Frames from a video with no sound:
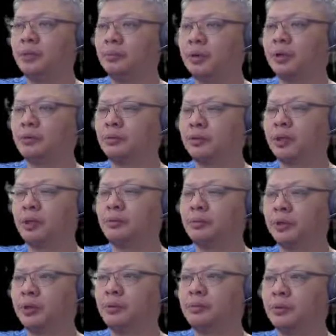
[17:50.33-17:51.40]
black would now
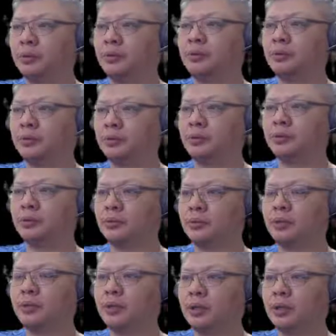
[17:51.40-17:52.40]
be able to